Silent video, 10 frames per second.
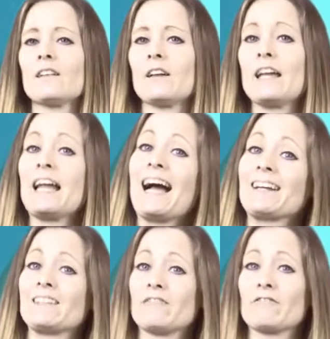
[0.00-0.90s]

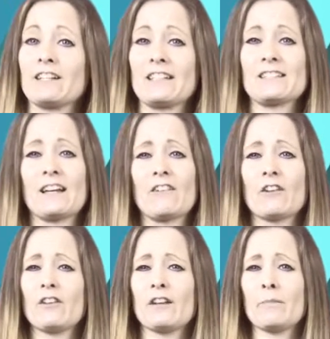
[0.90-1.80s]
active writing style
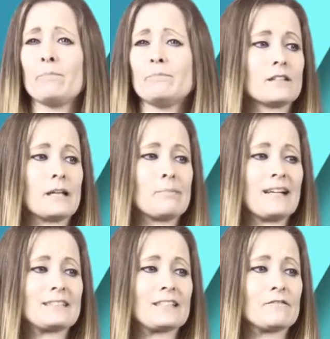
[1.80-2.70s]
rather than a
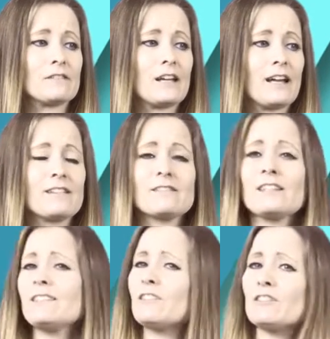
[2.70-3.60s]
passive.
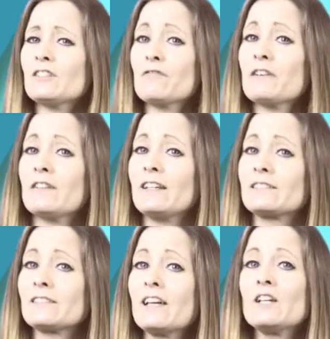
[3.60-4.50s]
It's just different
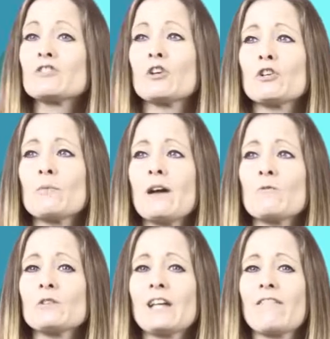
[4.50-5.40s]
things. So you
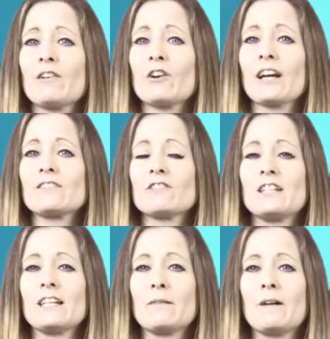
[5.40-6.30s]
might want to have a look at
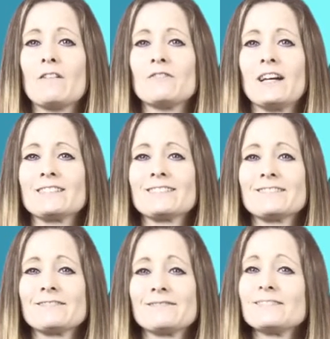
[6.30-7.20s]
reading about that
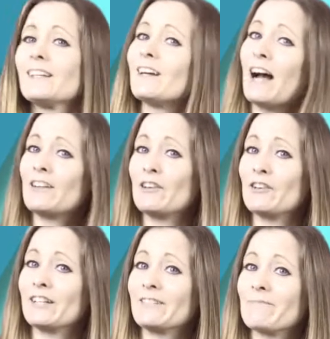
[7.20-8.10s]
and
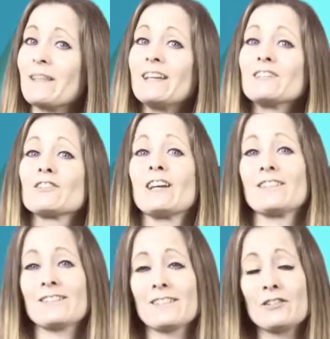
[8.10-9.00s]
learning, so
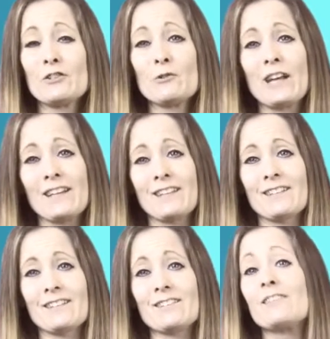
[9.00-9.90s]
that you get
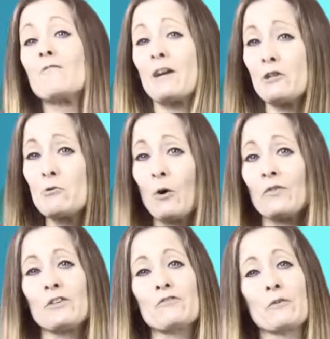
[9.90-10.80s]
it the way you
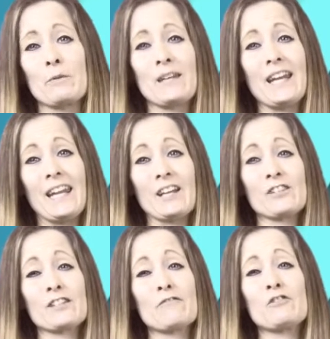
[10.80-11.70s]
want it from the beginning.
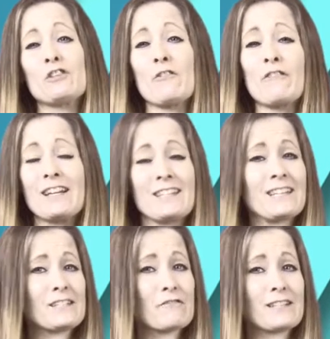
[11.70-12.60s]
Because if you start writing
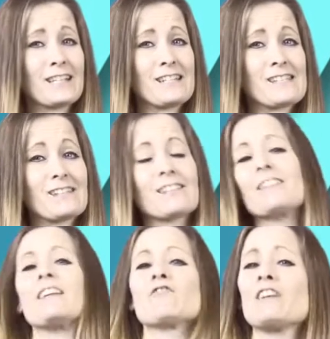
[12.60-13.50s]
in different tenses
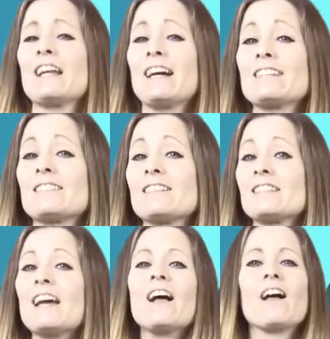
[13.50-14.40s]
and then realize it,